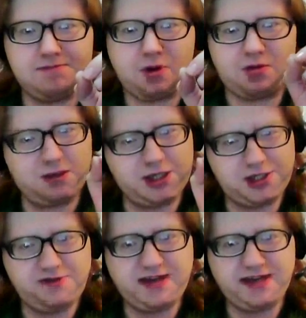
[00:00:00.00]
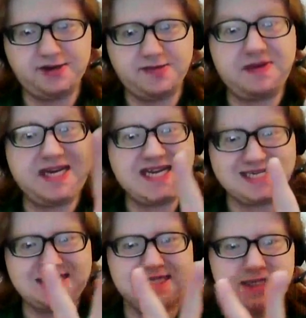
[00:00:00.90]
probably 2 videos
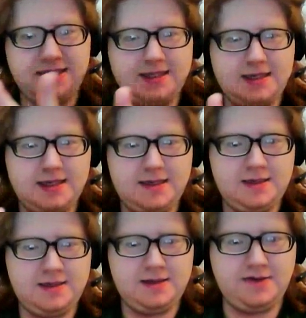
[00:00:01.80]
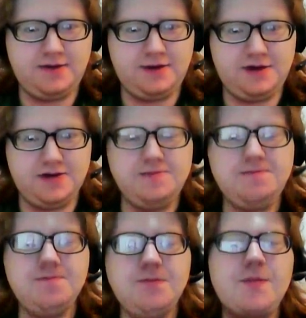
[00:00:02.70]
apiece devoted to them,